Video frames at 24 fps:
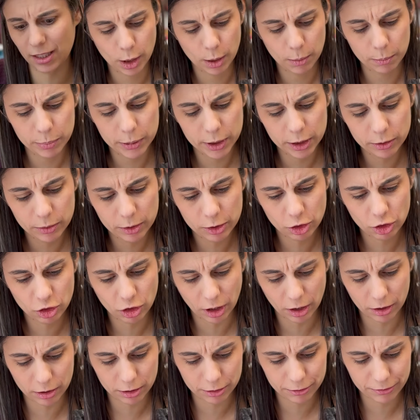Blue is
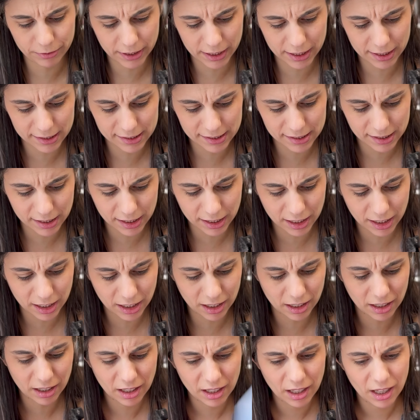general
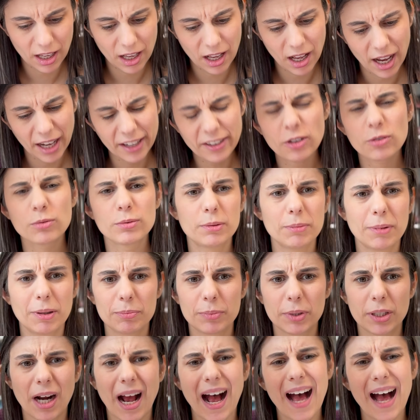fantasy. I don't remember.